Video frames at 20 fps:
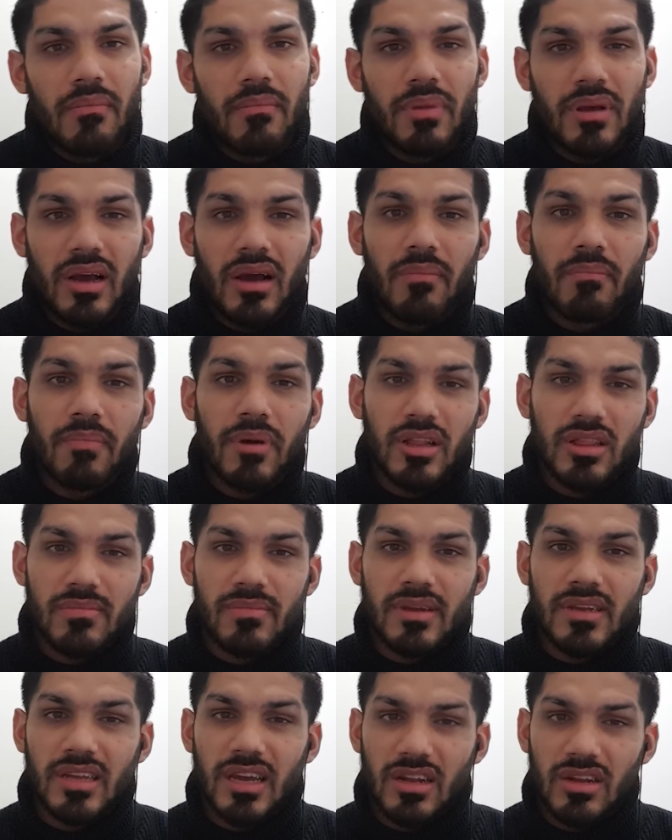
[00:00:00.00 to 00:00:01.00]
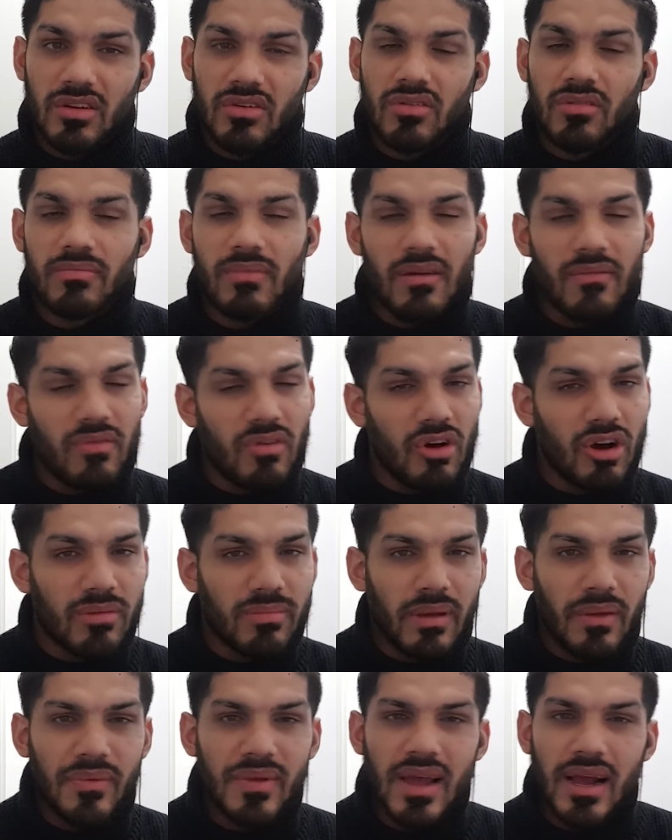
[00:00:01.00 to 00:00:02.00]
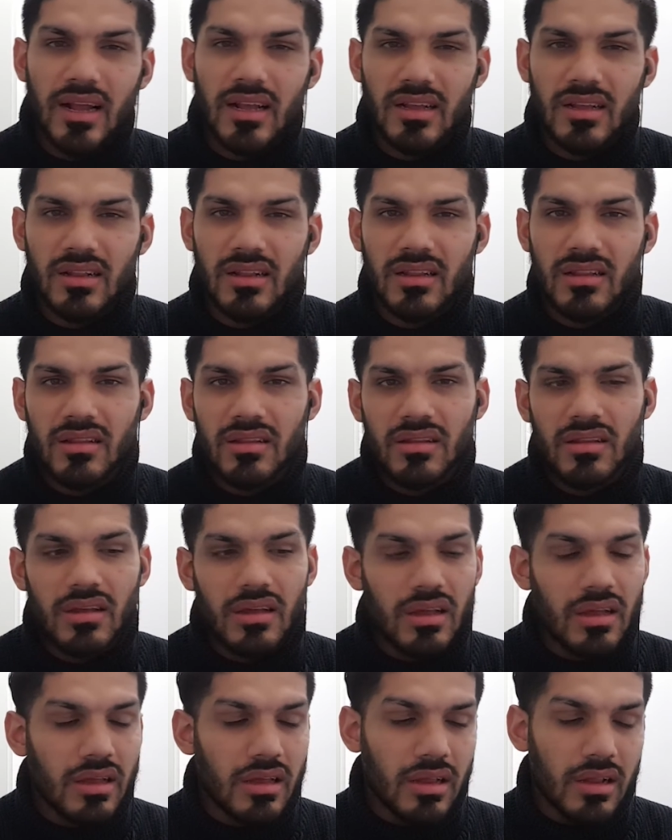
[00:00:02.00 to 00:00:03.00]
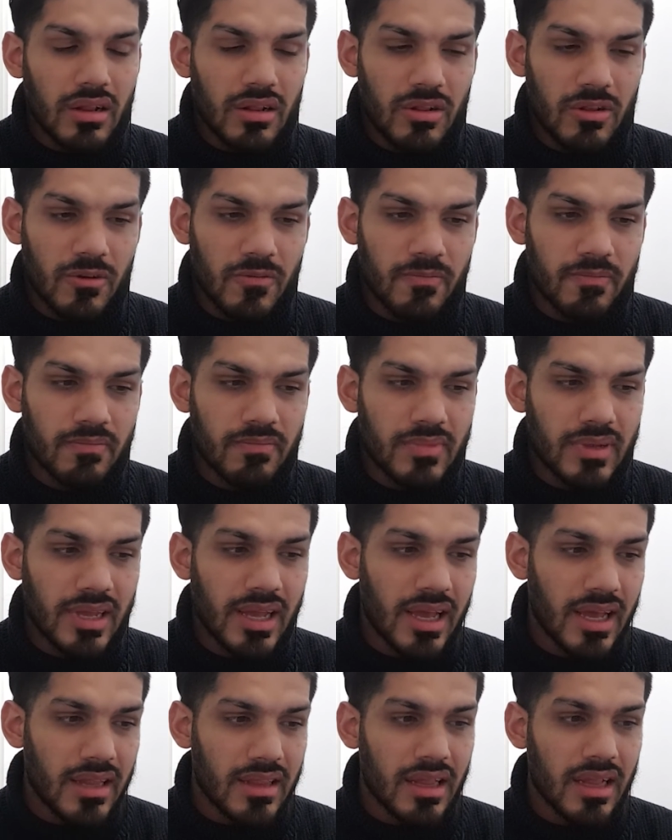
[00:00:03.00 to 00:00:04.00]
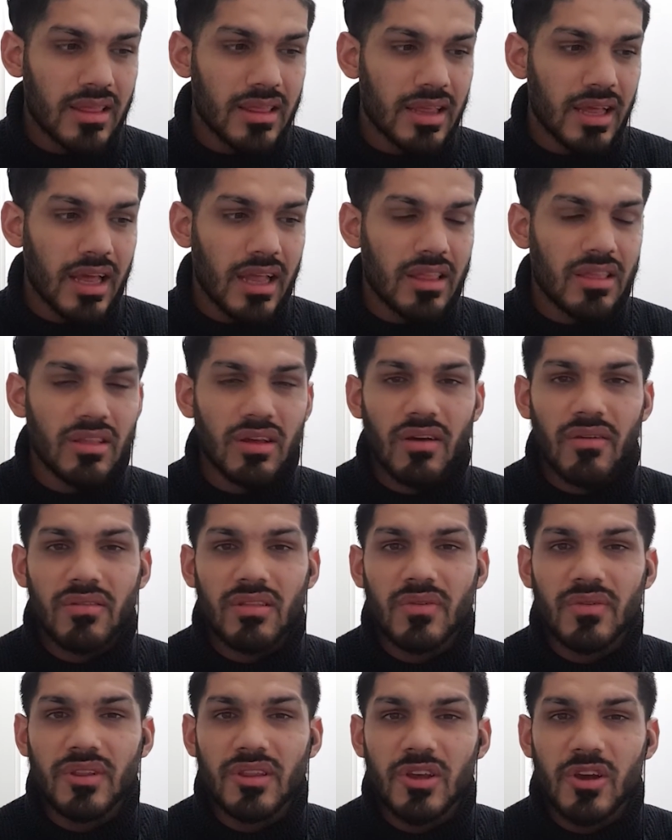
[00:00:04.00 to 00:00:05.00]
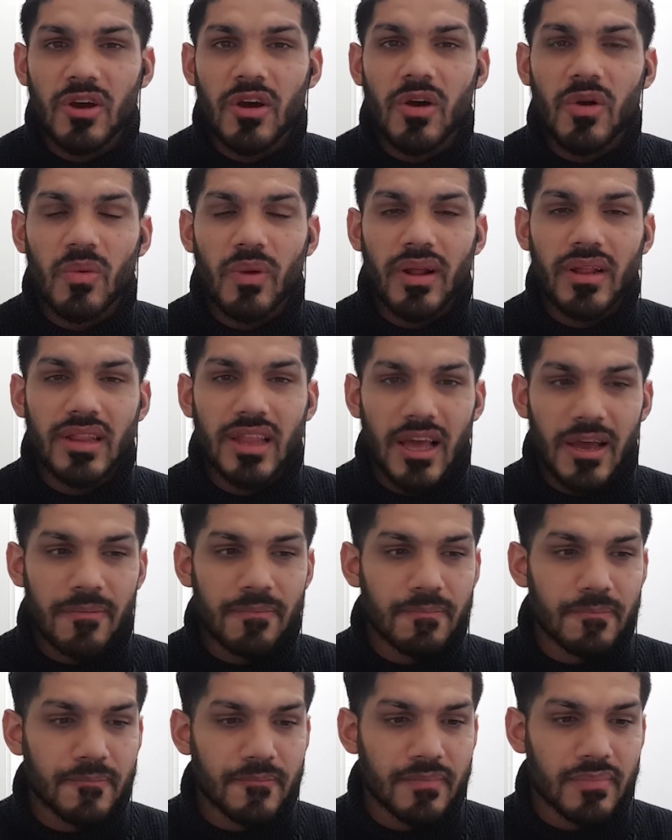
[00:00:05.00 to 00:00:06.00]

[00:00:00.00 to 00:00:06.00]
Become part of my channel, my blog, my reactions. So yeah, that's the end of the video right there.